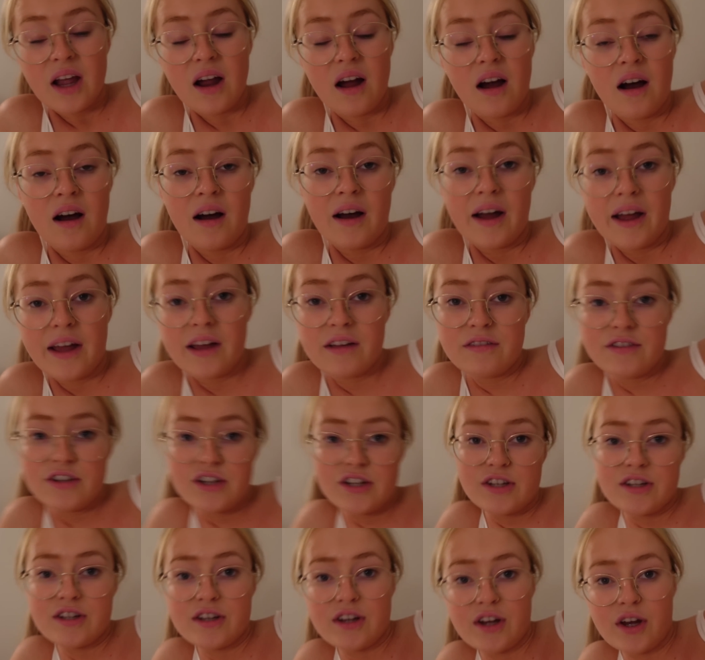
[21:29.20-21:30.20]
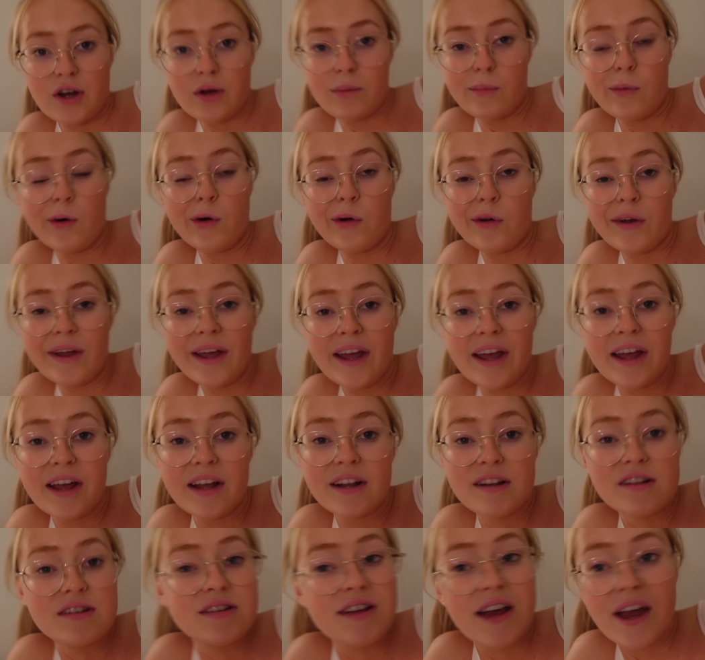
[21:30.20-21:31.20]
I have just come on here
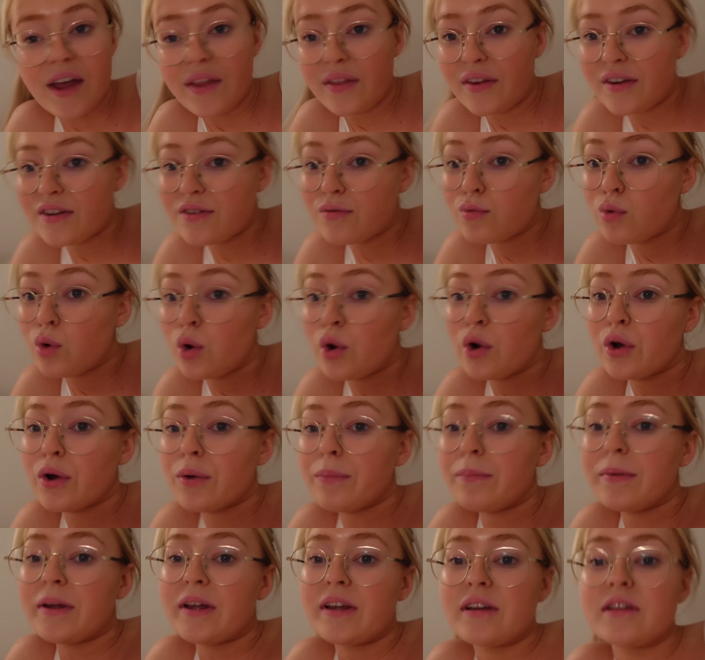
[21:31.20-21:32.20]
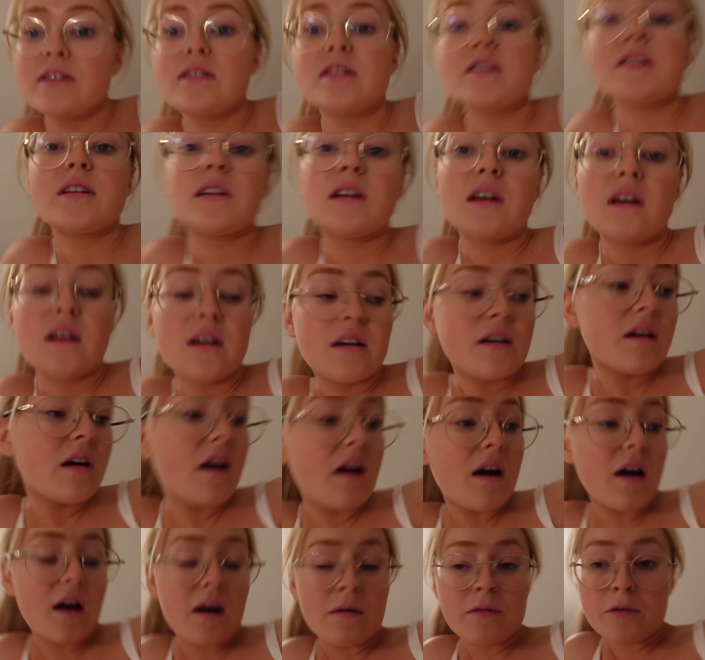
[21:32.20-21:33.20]
to end this vlog because
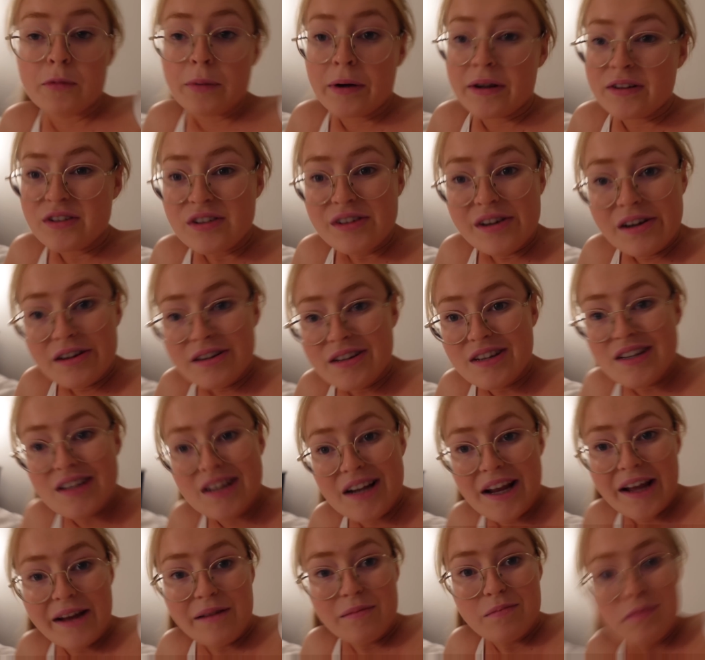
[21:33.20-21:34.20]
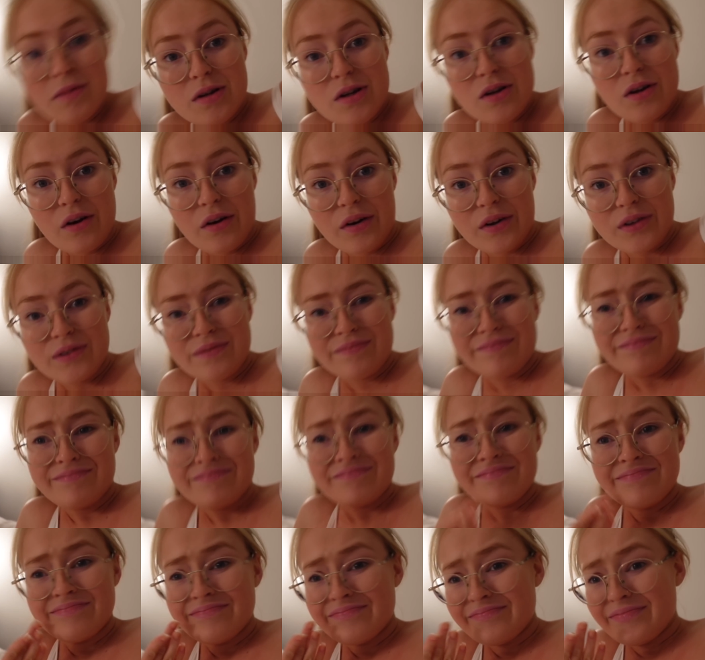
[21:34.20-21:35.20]
I'm about to go to sleep, so
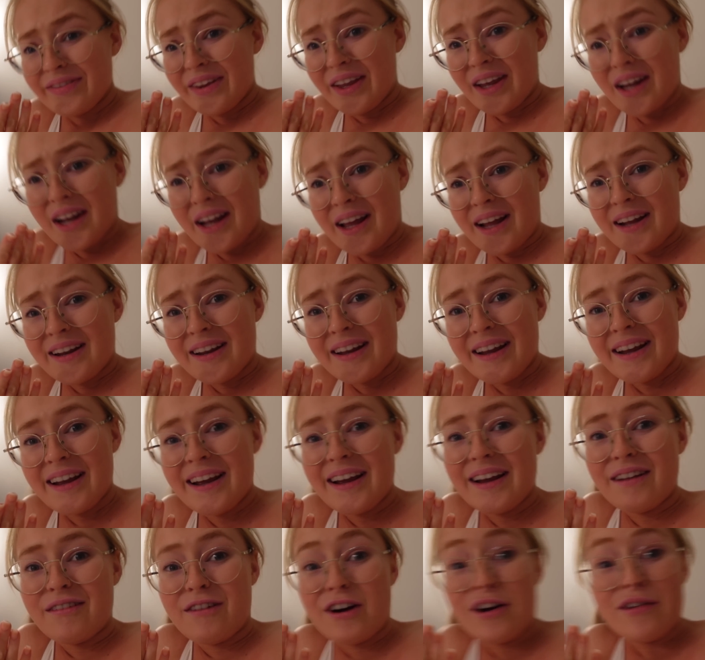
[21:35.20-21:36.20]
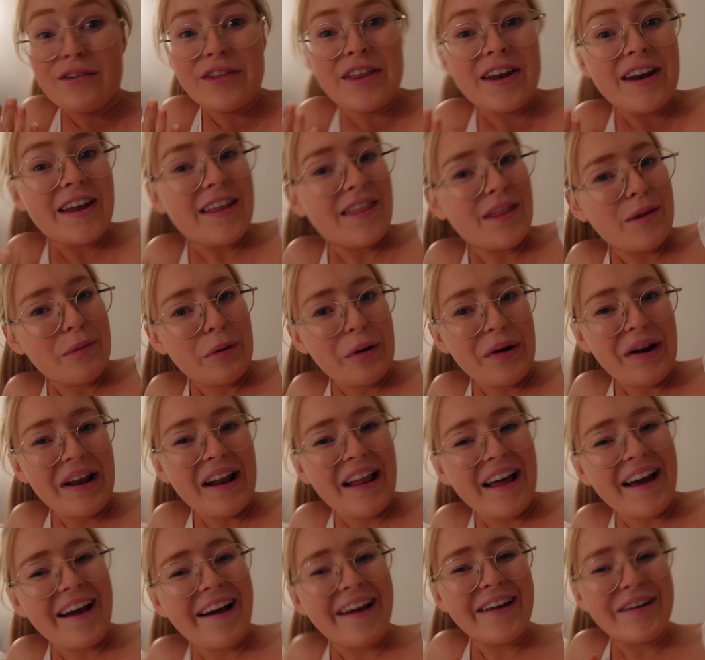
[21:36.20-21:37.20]
gonna end it here rather than in the morning
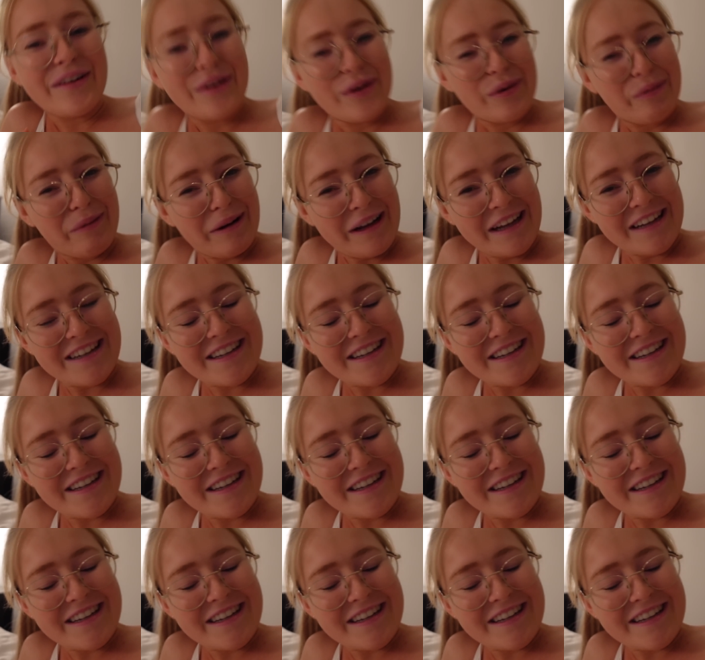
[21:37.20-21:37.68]
like I normally